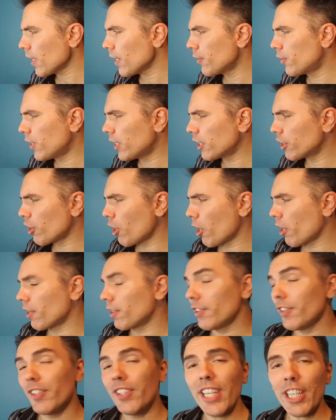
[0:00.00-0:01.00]

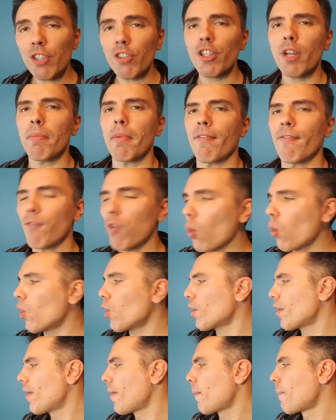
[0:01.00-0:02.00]
Secret number
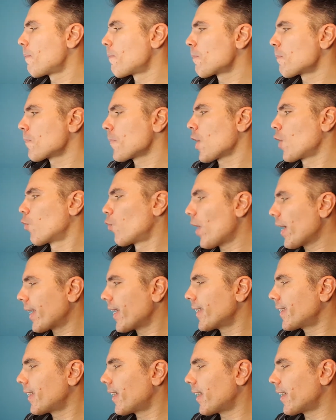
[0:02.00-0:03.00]
four,
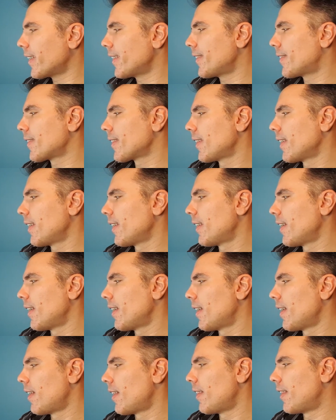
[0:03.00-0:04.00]
recognize
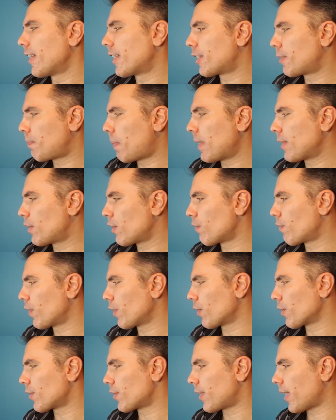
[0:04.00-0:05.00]
the expense of
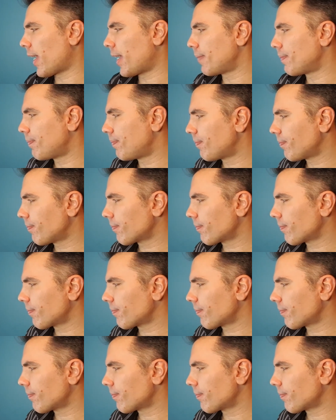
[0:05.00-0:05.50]
real estate.